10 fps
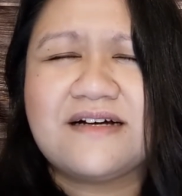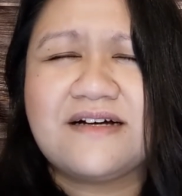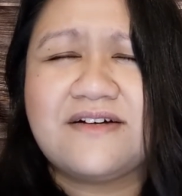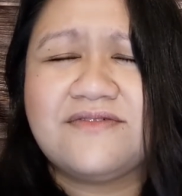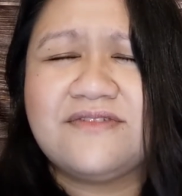
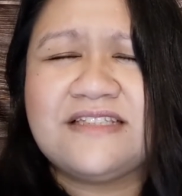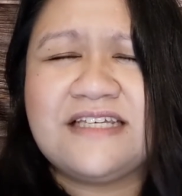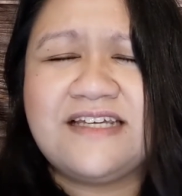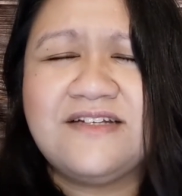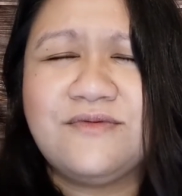of
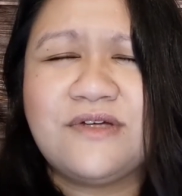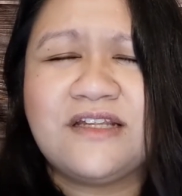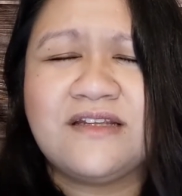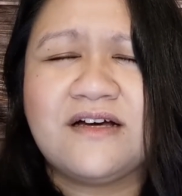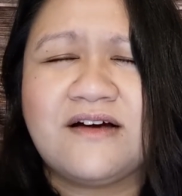need
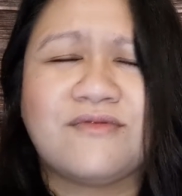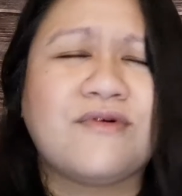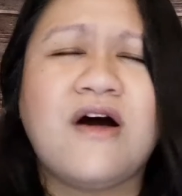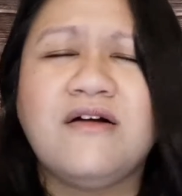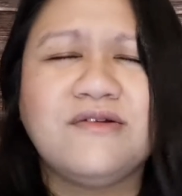in
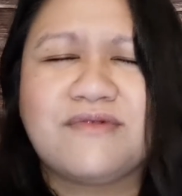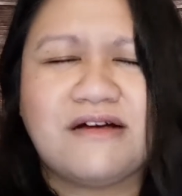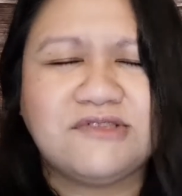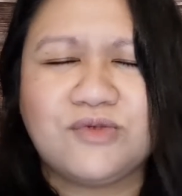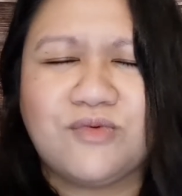all
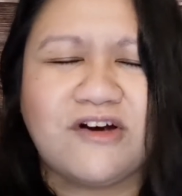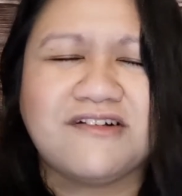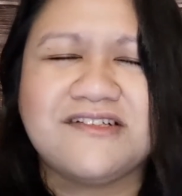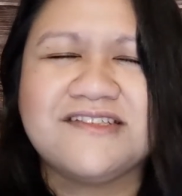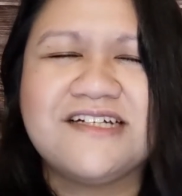around the
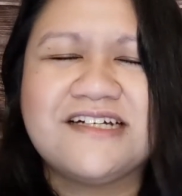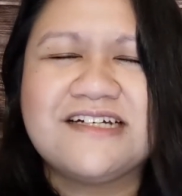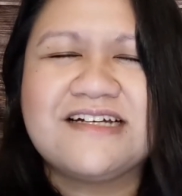world.